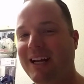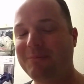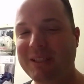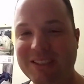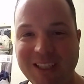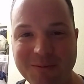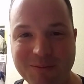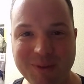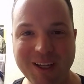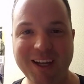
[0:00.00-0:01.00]
not be
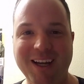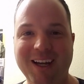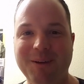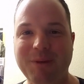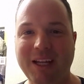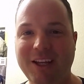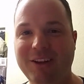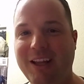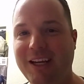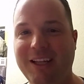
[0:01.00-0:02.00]
something um, and
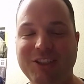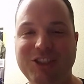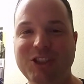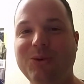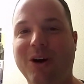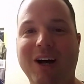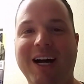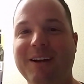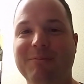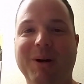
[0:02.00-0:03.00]
that gets you all
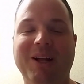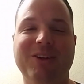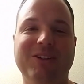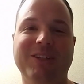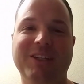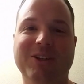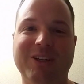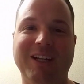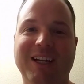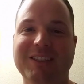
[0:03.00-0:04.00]
hot and bothered in your
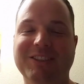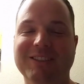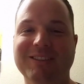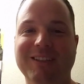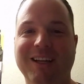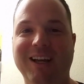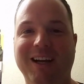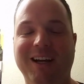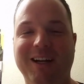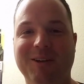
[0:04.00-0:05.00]
collection,
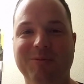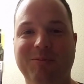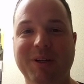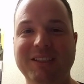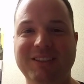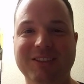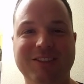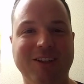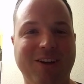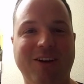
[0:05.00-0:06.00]
um, but it's
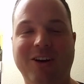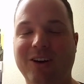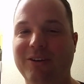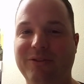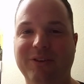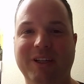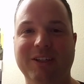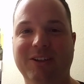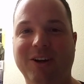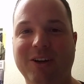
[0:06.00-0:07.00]
just a hard
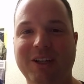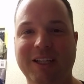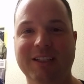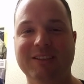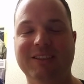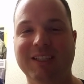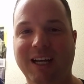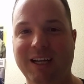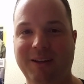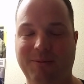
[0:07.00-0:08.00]
freaking card to get
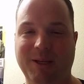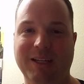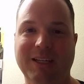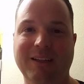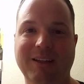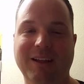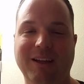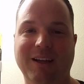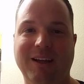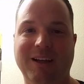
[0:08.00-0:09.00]
signed, man.
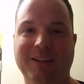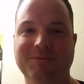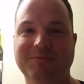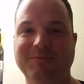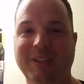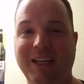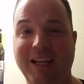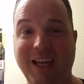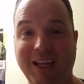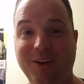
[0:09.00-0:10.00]
Um,
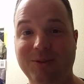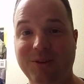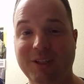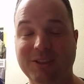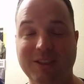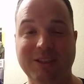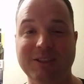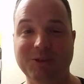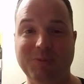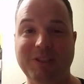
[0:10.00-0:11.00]
and this
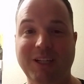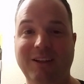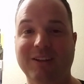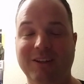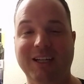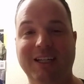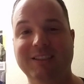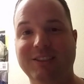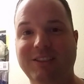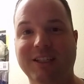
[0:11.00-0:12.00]
this particular guy
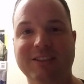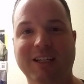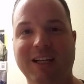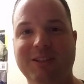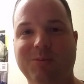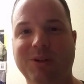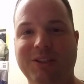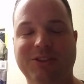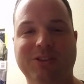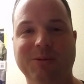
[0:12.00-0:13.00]
just doesn't like to put
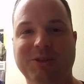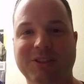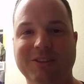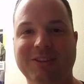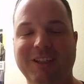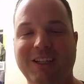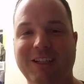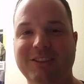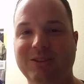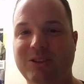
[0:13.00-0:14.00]
inscriptions,
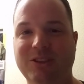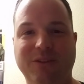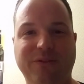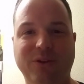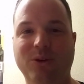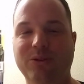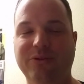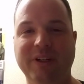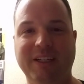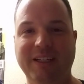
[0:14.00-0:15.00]
so it's the full
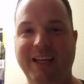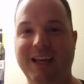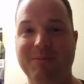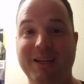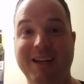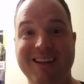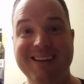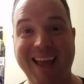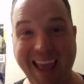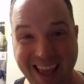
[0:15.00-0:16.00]
freaking gamut.
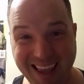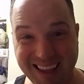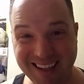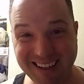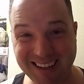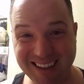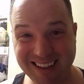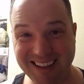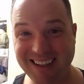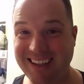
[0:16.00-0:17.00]
And
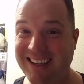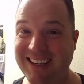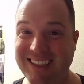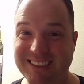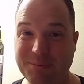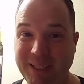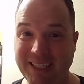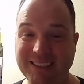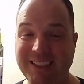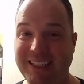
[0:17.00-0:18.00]
it's
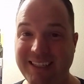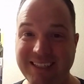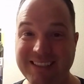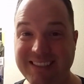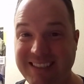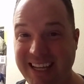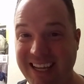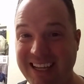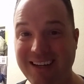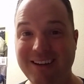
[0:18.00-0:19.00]
a PSA
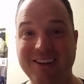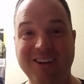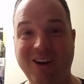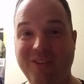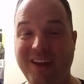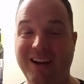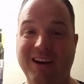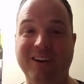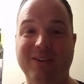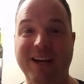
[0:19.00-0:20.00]
10 on that
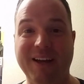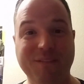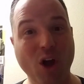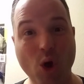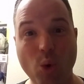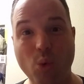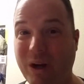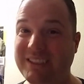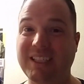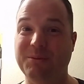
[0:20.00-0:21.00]
autograph.
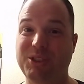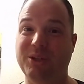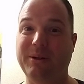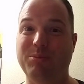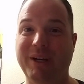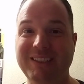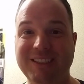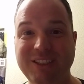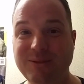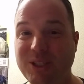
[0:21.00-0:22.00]
What's up, Joey Brings
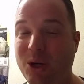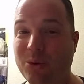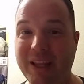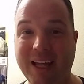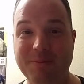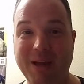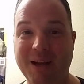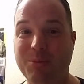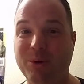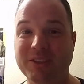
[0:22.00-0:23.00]
It? You know where that
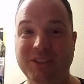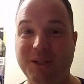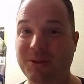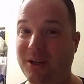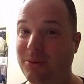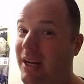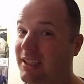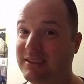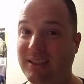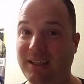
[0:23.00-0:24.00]
bad boy's going
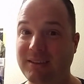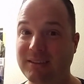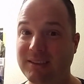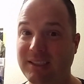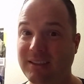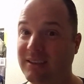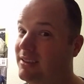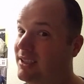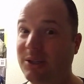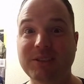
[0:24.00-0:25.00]
already, son.
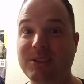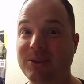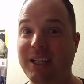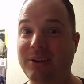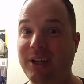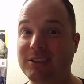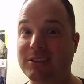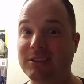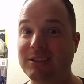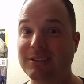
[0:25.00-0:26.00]
You know it's going to that
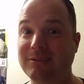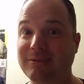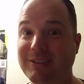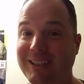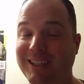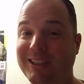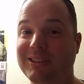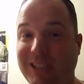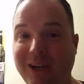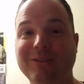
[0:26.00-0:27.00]
registry.
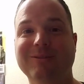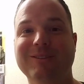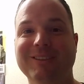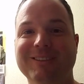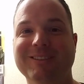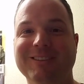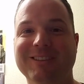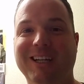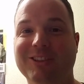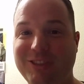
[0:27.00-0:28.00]
So,
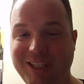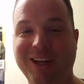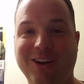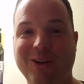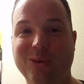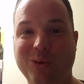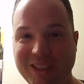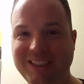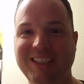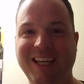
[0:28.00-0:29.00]
I'll see y'all
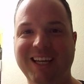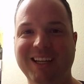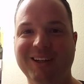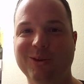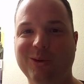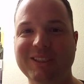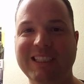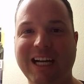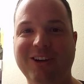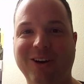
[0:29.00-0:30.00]
once again once
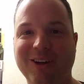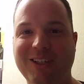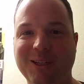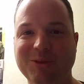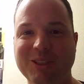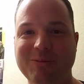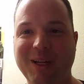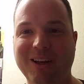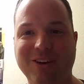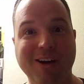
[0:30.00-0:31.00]
that card comes in the
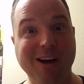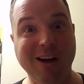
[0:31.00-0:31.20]
mail.